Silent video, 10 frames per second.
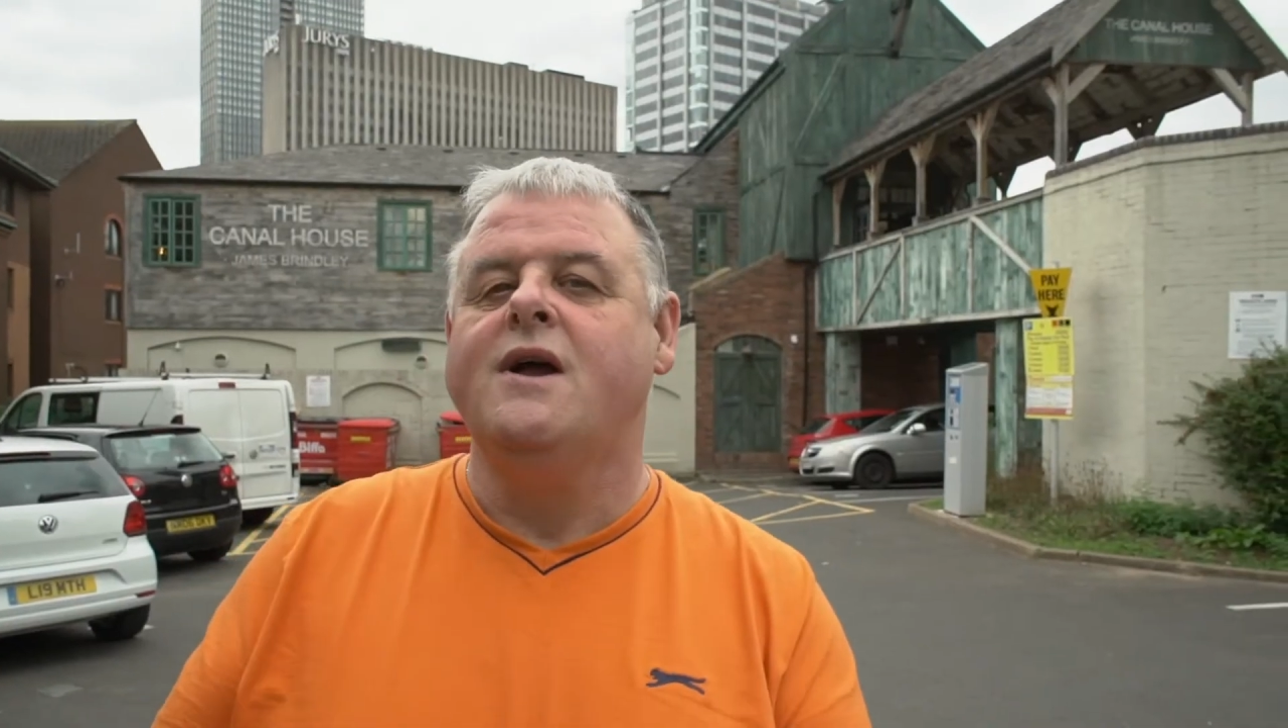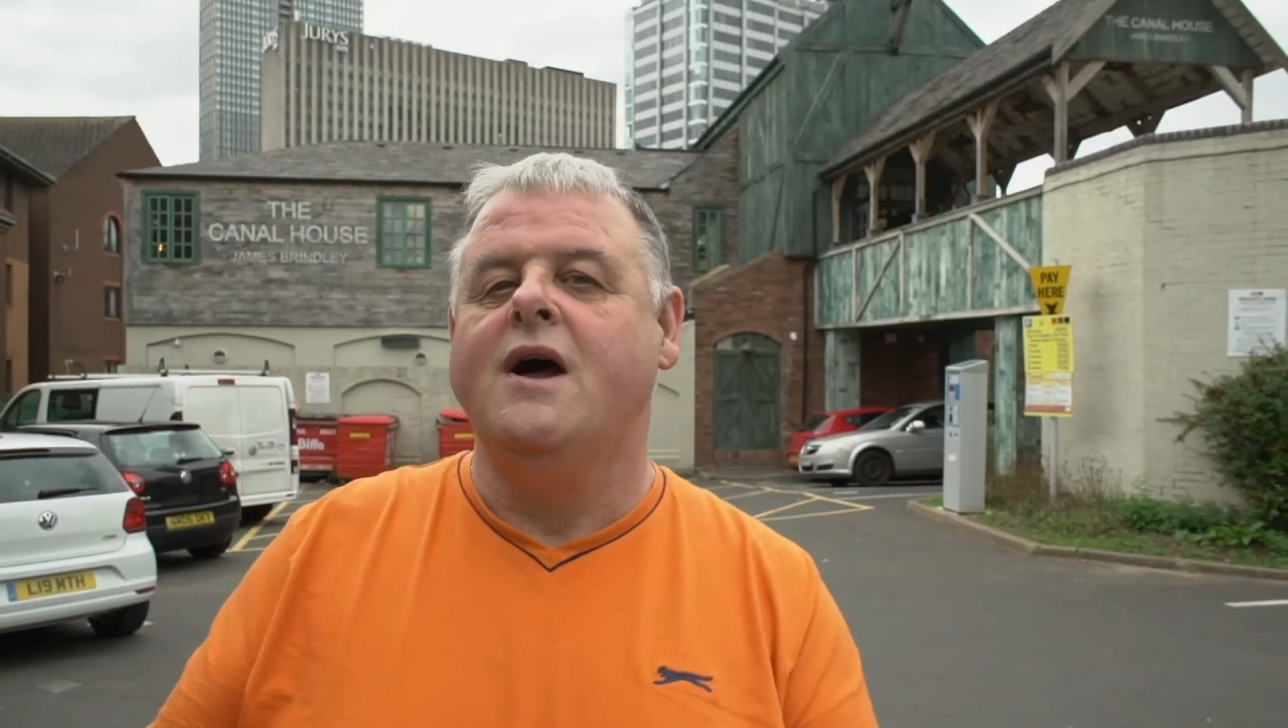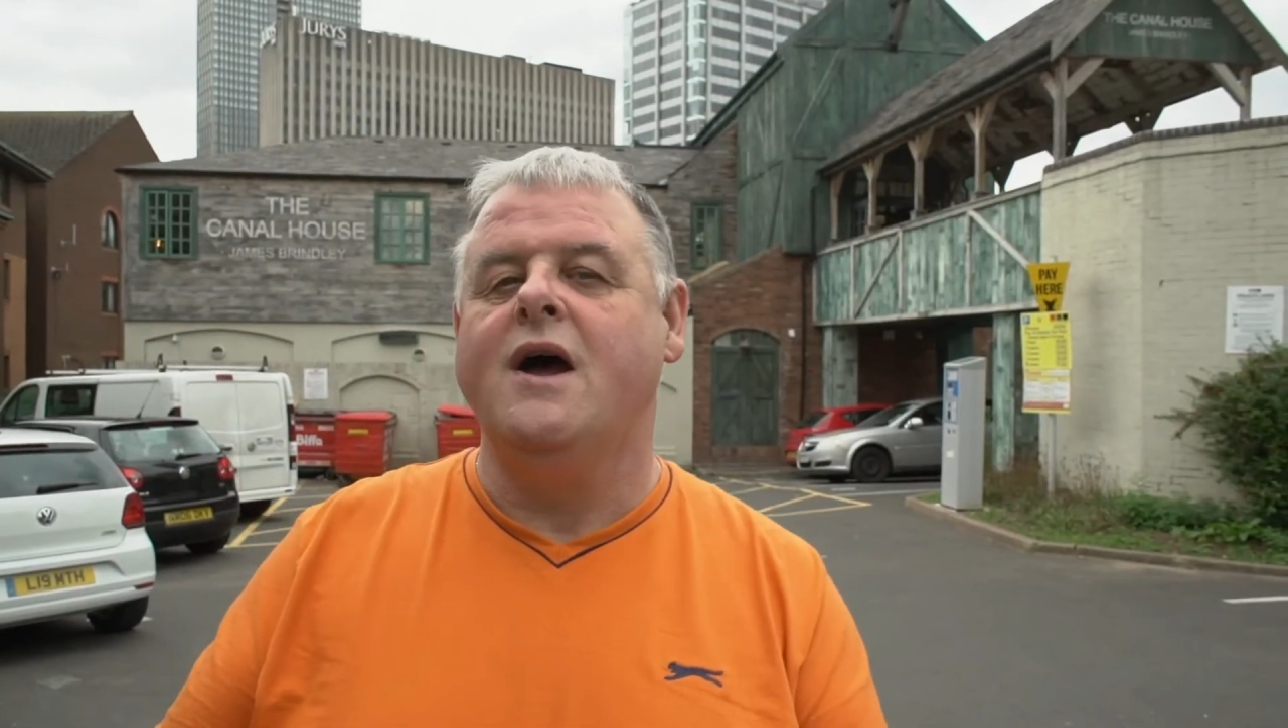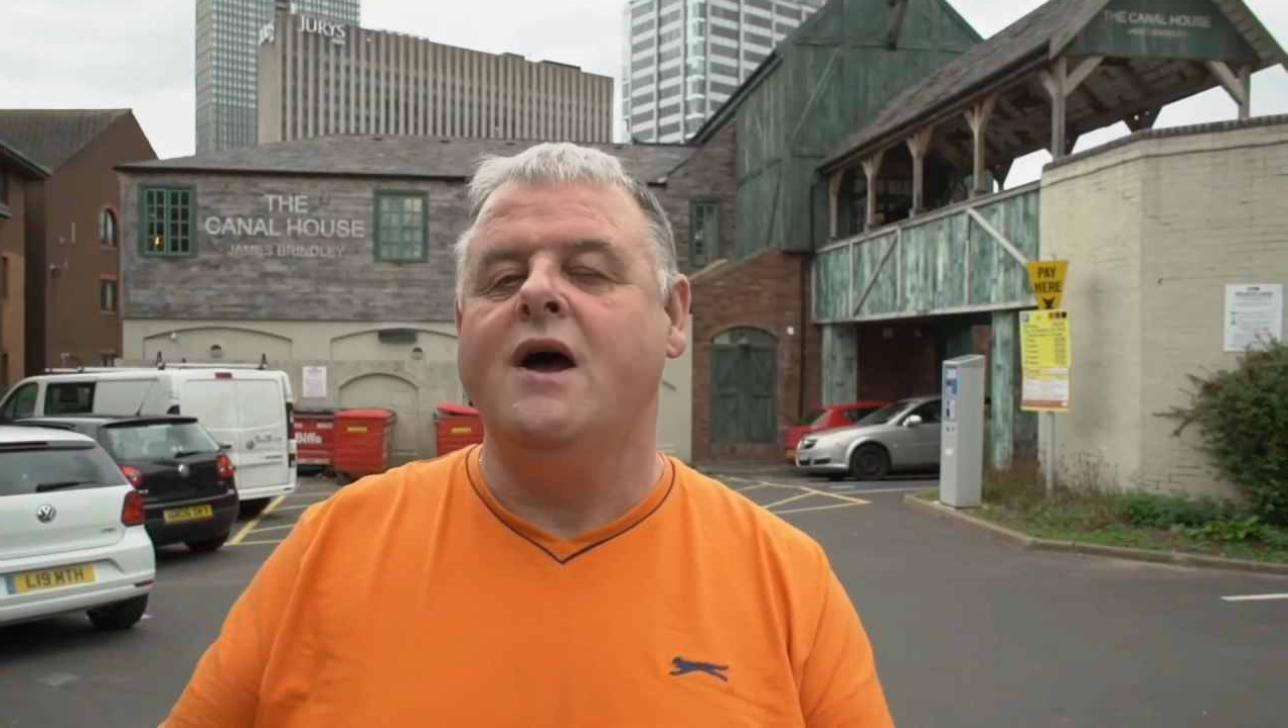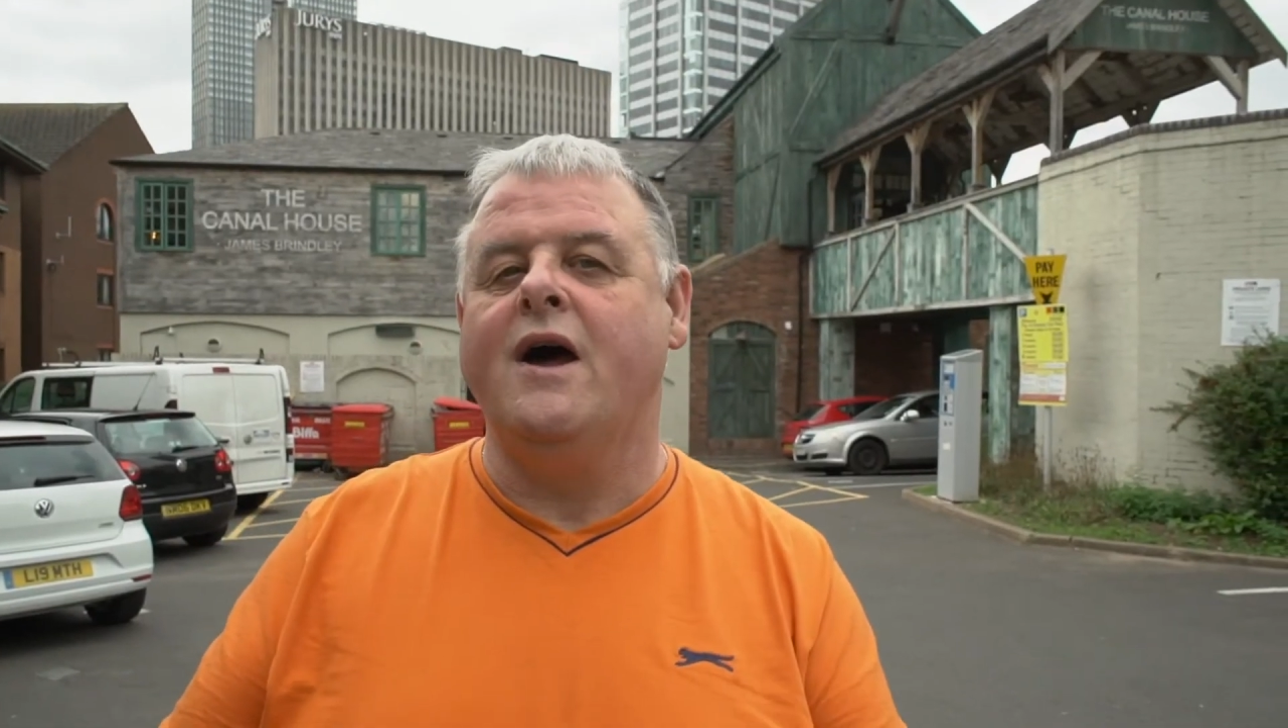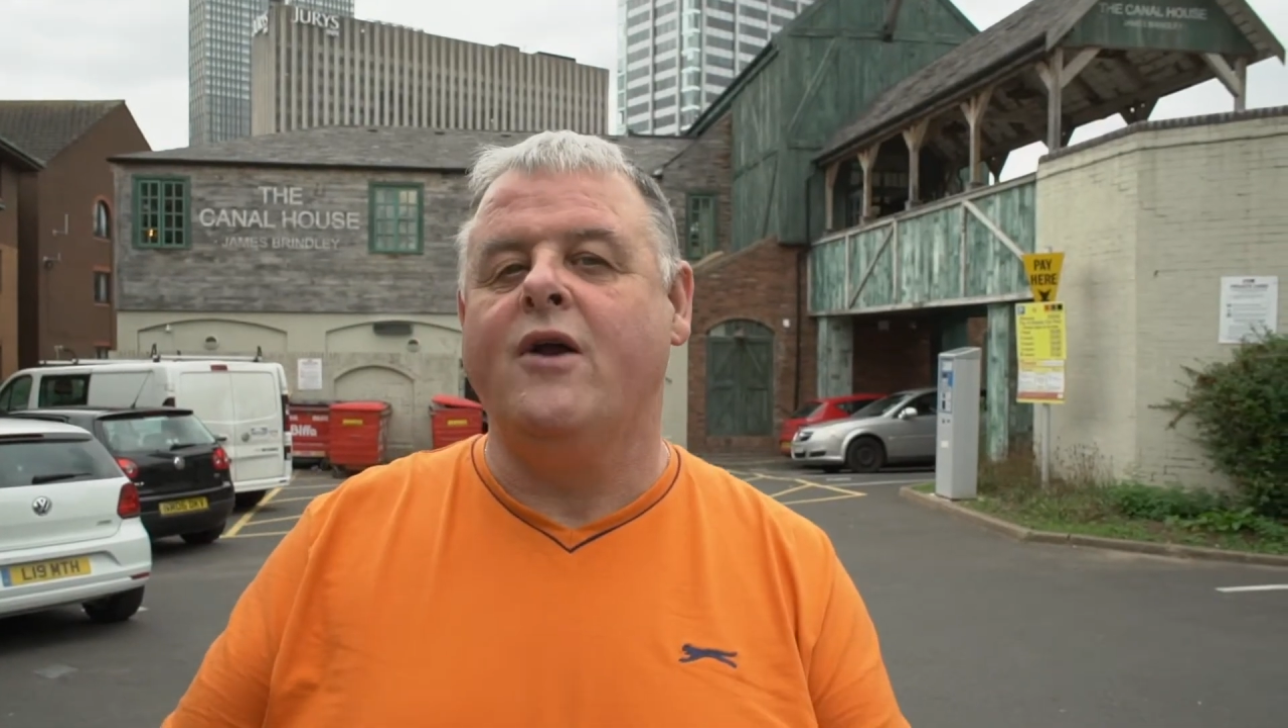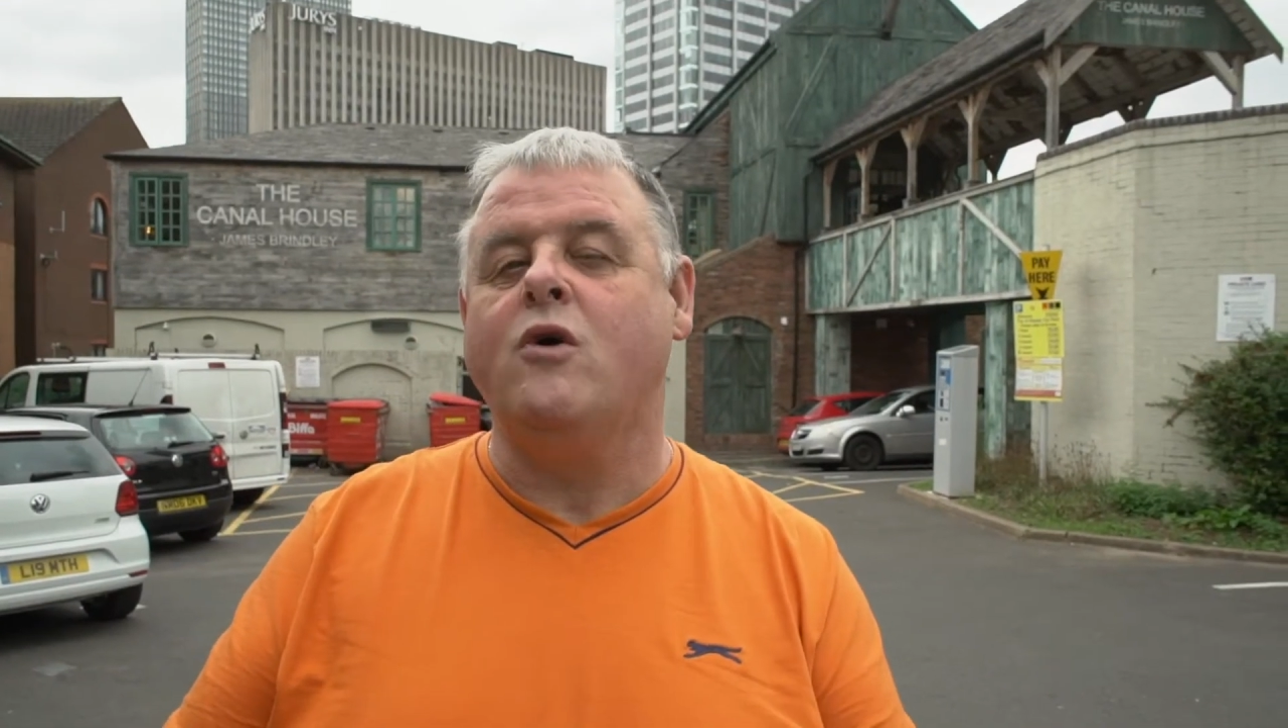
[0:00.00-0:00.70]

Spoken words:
and